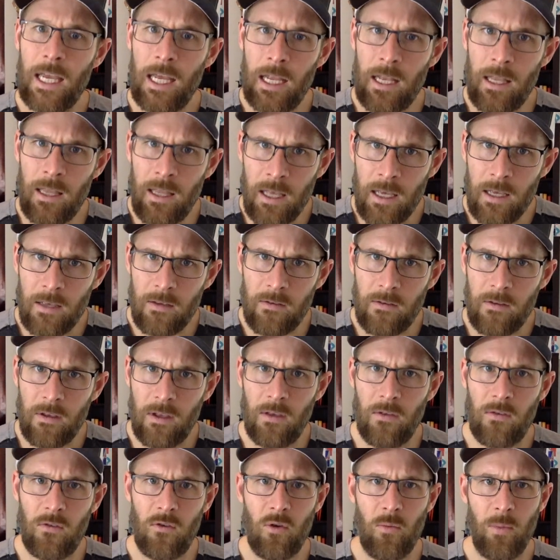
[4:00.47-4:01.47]
in this
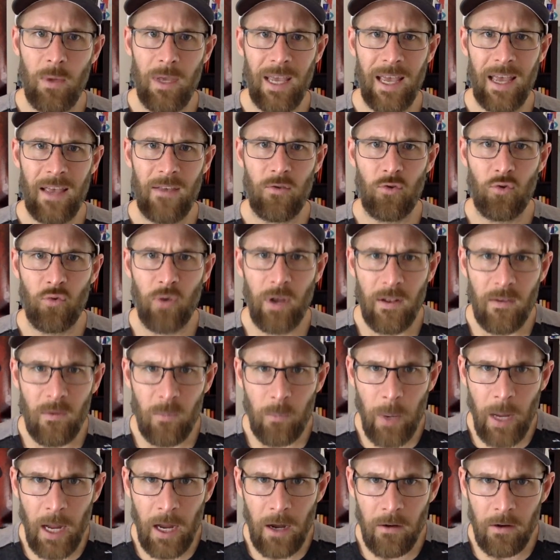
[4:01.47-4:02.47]
is to be as
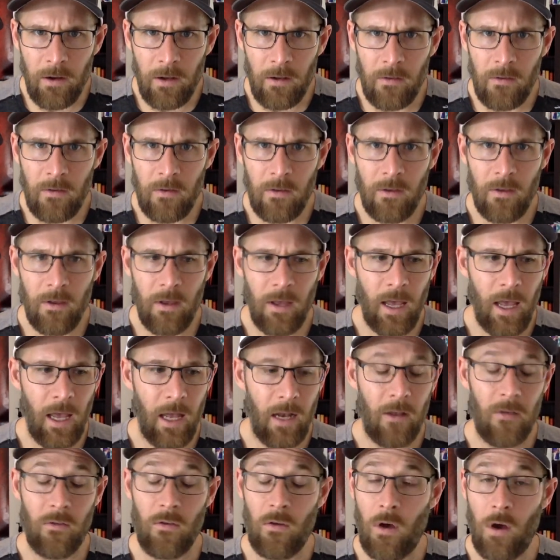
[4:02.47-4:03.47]
transparent
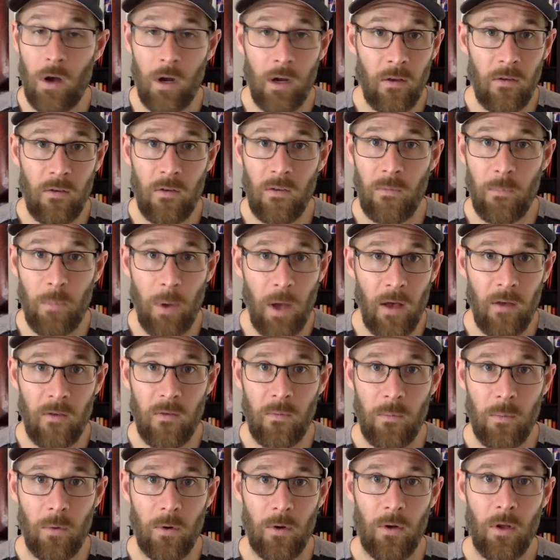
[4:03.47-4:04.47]
and as honest as
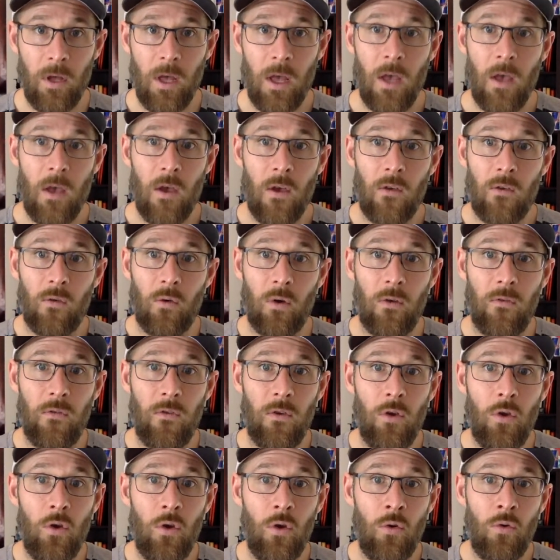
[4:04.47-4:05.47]
possible. So if
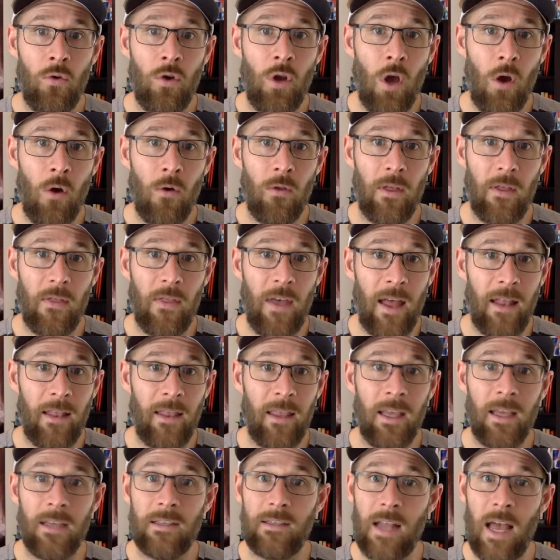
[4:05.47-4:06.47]
you know that that
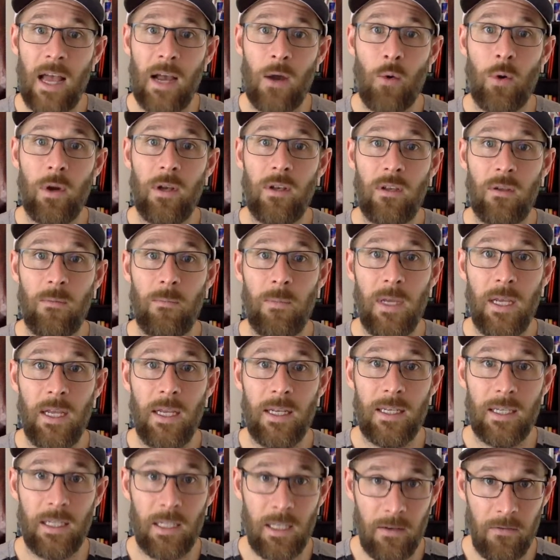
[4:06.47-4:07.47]
thing is not going to be
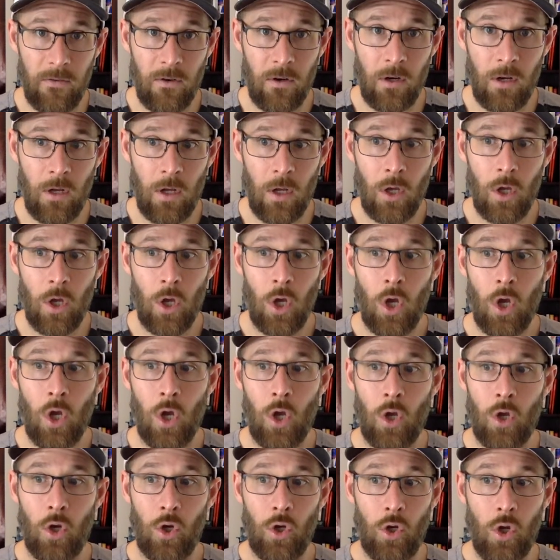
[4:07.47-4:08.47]
delivered,
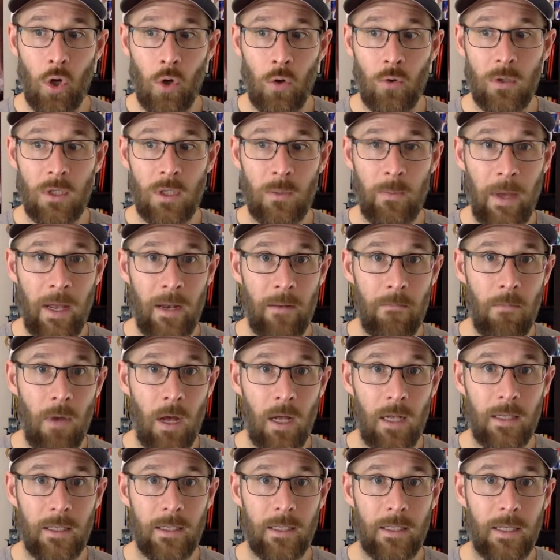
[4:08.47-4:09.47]
don't spend
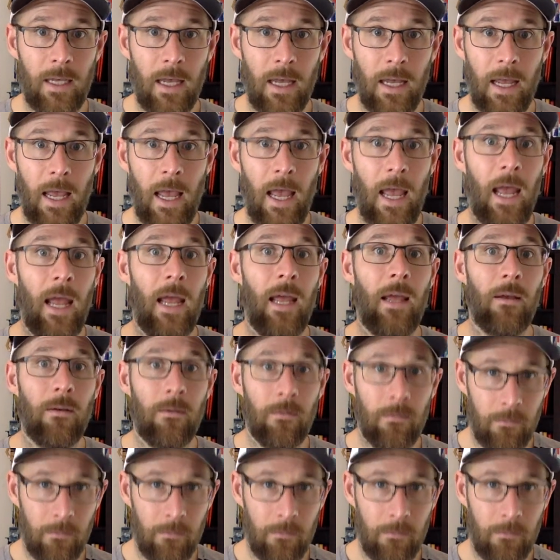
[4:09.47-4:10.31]
months saying, "Hey,